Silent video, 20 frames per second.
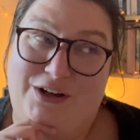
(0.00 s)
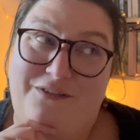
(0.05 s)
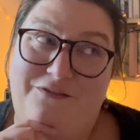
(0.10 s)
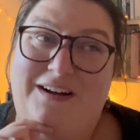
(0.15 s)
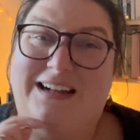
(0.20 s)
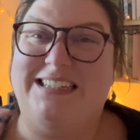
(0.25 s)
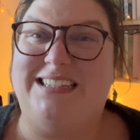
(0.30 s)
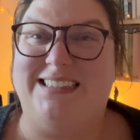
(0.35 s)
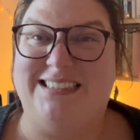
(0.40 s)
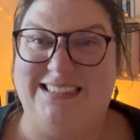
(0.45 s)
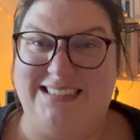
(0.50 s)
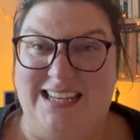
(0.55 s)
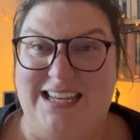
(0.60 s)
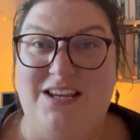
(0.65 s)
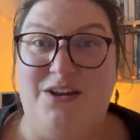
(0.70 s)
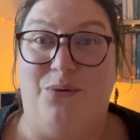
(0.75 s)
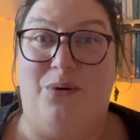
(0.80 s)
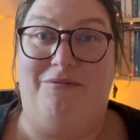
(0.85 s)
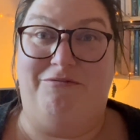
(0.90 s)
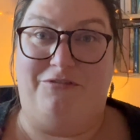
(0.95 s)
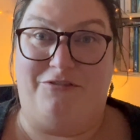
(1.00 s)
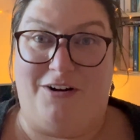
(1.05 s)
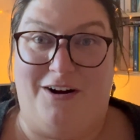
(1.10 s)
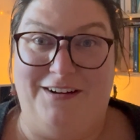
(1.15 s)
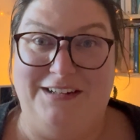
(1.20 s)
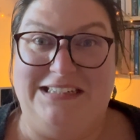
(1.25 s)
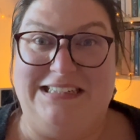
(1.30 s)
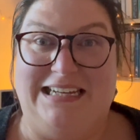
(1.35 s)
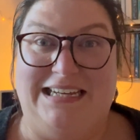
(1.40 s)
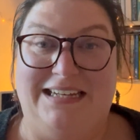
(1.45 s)
In fact, I'll see you on
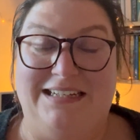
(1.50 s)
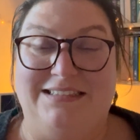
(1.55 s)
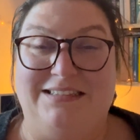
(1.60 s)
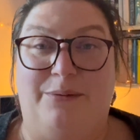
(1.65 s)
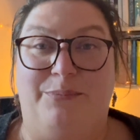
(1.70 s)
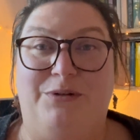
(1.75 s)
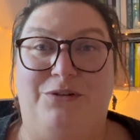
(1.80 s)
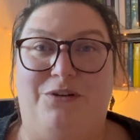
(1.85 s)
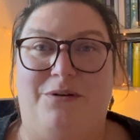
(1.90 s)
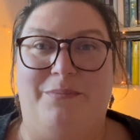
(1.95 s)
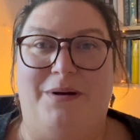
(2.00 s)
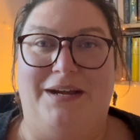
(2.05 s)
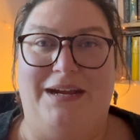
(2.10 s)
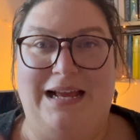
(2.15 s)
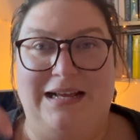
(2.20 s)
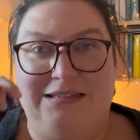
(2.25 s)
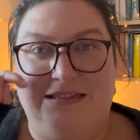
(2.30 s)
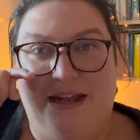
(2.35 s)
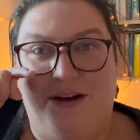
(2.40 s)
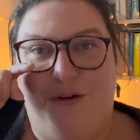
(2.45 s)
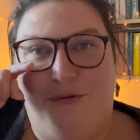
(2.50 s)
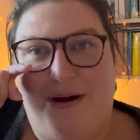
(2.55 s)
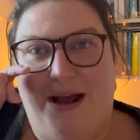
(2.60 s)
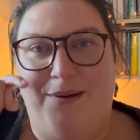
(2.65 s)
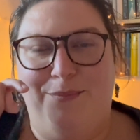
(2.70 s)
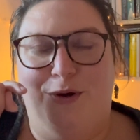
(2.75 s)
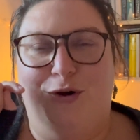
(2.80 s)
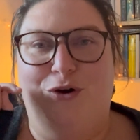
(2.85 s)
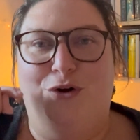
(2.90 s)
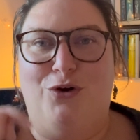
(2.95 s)
Friday because I'll be doing my next
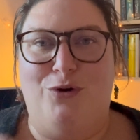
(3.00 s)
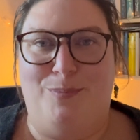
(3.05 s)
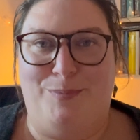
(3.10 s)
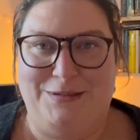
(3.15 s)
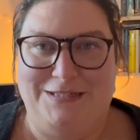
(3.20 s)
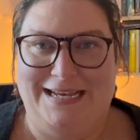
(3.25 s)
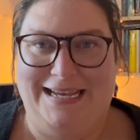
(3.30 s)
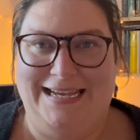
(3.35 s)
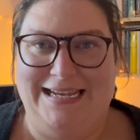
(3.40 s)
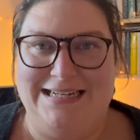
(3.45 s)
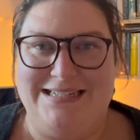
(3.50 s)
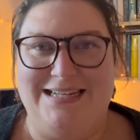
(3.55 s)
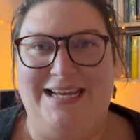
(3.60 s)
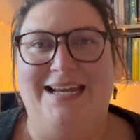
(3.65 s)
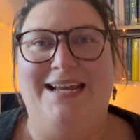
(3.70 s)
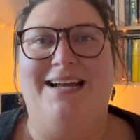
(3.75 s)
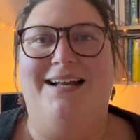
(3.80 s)
NaNoWriMo update.